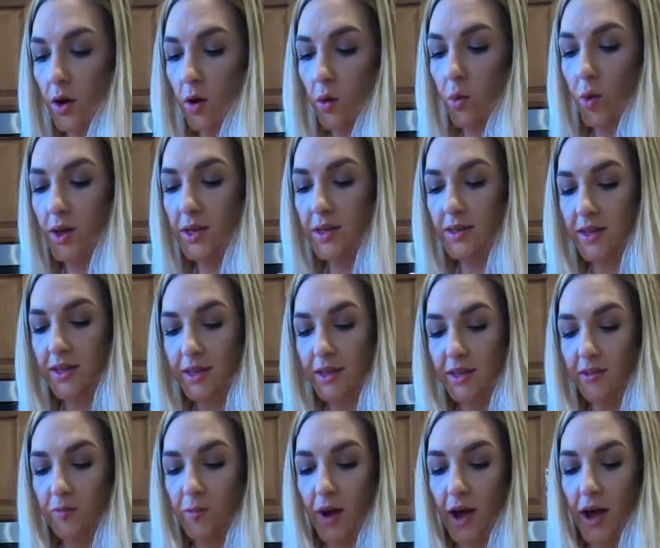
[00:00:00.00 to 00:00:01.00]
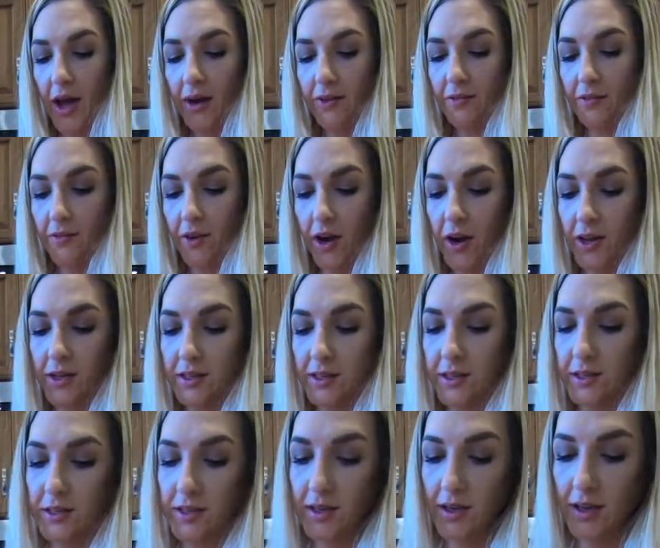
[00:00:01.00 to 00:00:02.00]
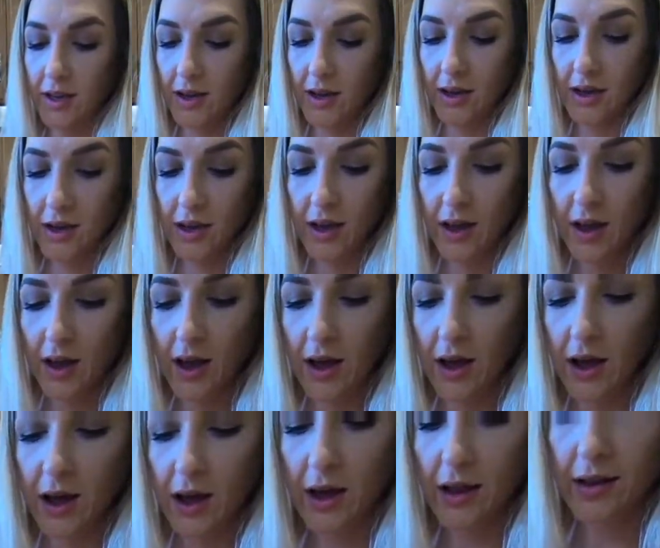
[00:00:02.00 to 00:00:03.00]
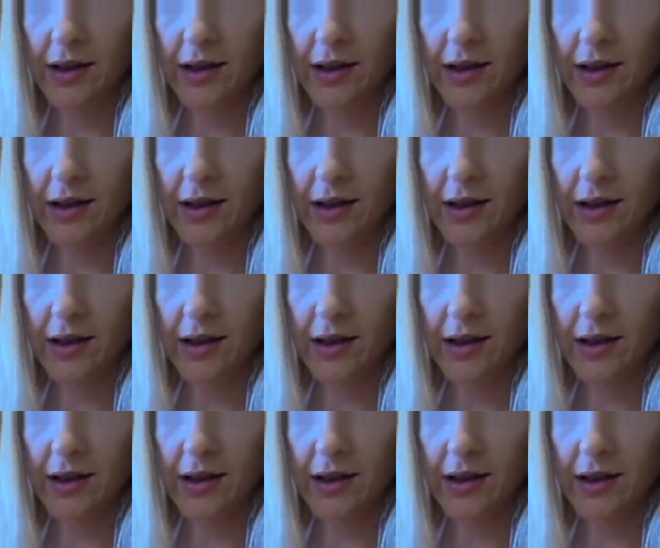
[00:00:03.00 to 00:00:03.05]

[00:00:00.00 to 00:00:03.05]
what does it leave behind for us? A